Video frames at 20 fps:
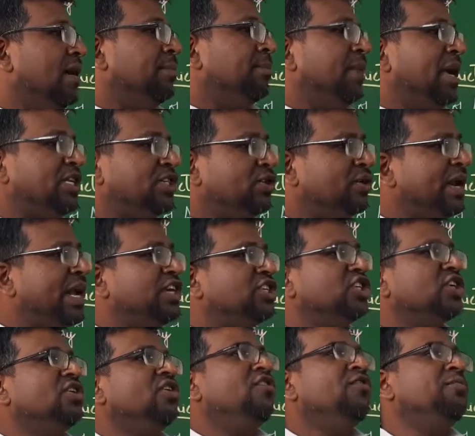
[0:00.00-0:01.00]

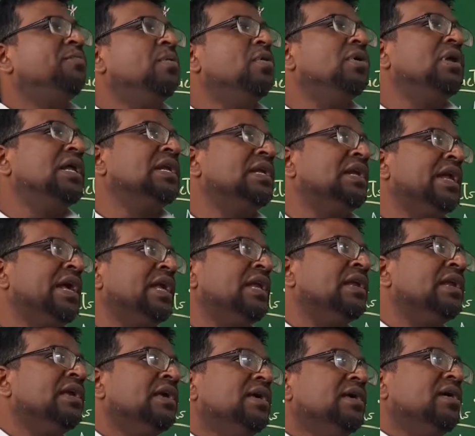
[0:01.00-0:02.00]
maturation of pollen
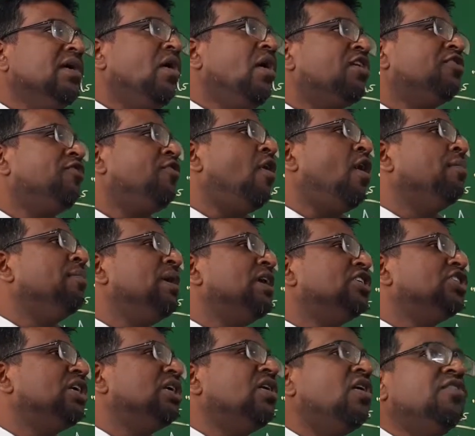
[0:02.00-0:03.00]
grain or
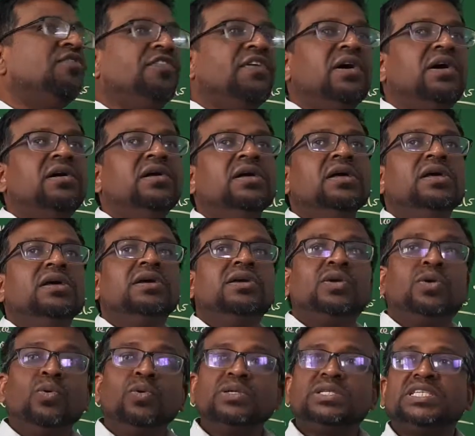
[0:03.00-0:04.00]
formation of a
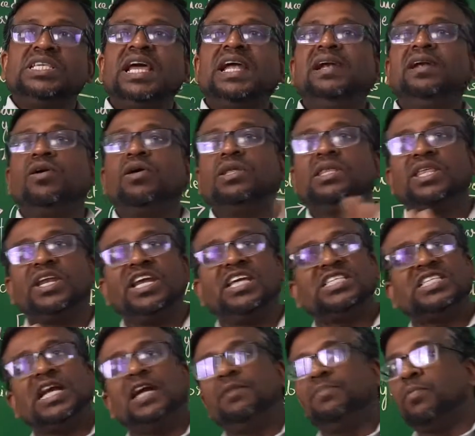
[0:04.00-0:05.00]
2-celled or
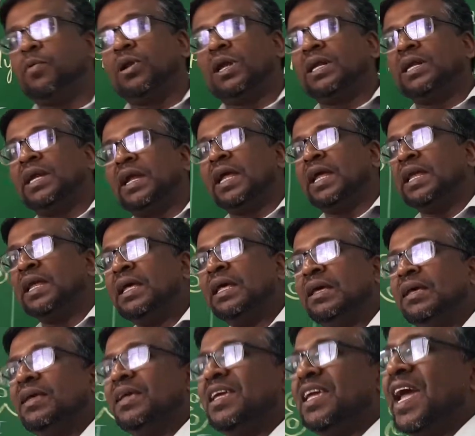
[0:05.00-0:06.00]
3-celled pollen grain.
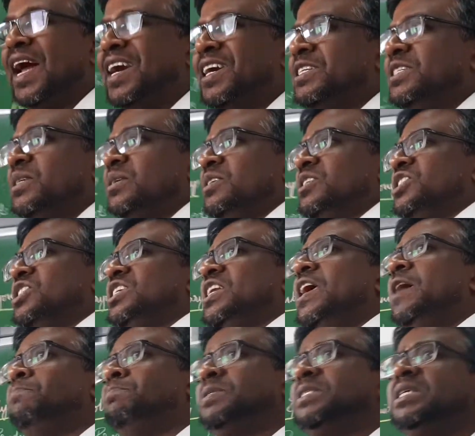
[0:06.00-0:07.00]
Yes,
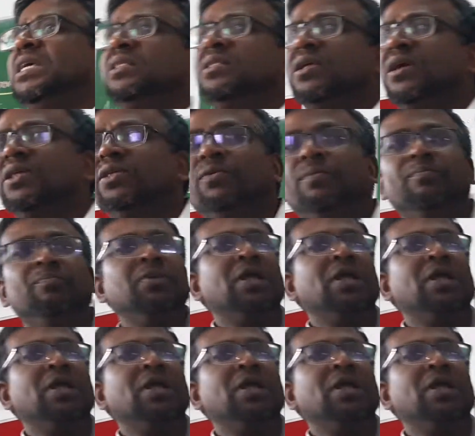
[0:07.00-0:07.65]
steps ittadu.